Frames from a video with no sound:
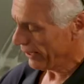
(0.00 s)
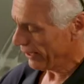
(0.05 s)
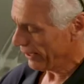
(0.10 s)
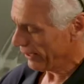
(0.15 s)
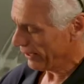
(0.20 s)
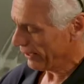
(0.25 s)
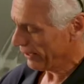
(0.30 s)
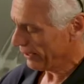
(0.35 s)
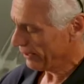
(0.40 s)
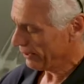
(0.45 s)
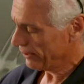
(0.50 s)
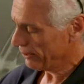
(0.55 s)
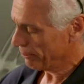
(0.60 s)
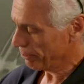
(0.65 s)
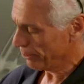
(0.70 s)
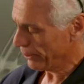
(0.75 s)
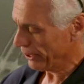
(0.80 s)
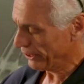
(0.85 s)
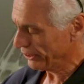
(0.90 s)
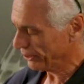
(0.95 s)
and the
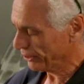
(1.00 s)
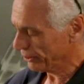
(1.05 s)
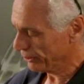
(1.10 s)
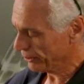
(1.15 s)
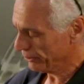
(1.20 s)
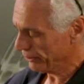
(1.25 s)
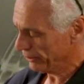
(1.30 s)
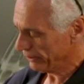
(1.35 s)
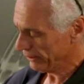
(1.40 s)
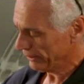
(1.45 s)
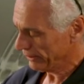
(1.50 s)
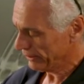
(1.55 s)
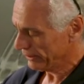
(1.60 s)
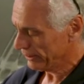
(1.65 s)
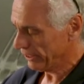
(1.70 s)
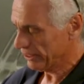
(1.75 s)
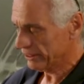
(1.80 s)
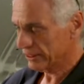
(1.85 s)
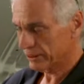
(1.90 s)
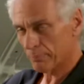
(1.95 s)
pressure
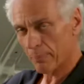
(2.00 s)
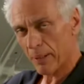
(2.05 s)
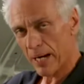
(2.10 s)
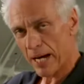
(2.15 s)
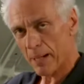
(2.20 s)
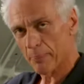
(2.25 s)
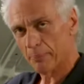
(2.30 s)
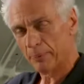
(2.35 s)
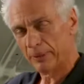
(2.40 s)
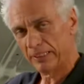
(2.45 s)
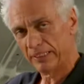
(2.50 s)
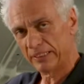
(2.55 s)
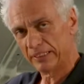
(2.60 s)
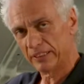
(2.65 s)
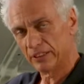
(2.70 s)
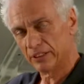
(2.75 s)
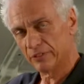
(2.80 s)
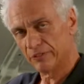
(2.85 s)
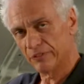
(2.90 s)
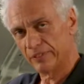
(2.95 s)
starts popping these
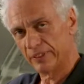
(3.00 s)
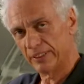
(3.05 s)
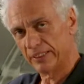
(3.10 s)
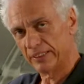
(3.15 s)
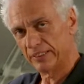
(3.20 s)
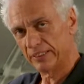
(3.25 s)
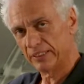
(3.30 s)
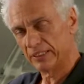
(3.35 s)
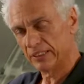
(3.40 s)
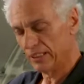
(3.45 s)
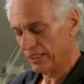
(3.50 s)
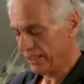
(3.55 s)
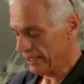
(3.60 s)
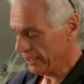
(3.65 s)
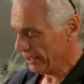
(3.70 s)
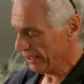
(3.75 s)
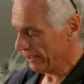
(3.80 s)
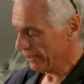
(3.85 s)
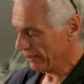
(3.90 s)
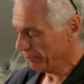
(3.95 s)
little fins
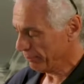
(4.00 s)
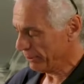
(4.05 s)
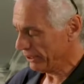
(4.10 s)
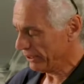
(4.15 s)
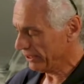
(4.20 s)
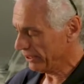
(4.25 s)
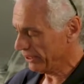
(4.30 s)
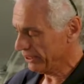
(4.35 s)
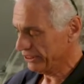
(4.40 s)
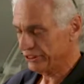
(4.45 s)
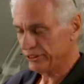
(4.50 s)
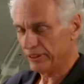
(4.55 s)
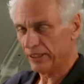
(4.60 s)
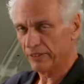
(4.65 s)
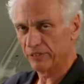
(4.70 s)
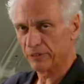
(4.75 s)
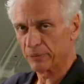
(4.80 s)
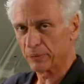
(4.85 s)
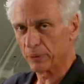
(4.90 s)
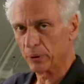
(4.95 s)
because you
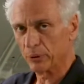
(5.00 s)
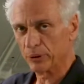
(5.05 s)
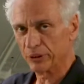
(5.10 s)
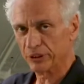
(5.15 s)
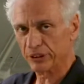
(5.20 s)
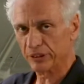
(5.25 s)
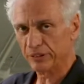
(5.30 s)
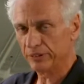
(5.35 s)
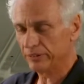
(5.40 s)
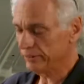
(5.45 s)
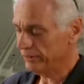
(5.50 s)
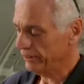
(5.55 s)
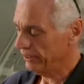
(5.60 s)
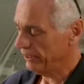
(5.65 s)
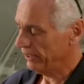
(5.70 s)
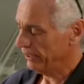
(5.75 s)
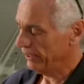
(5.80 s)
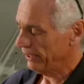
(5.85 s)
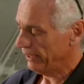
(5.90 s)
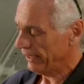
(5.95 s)
have erosion
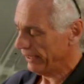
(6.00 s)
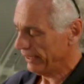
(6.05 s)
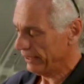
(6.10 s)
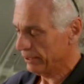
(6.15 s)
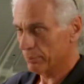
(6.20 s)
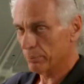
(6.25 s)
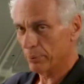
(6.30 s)
and the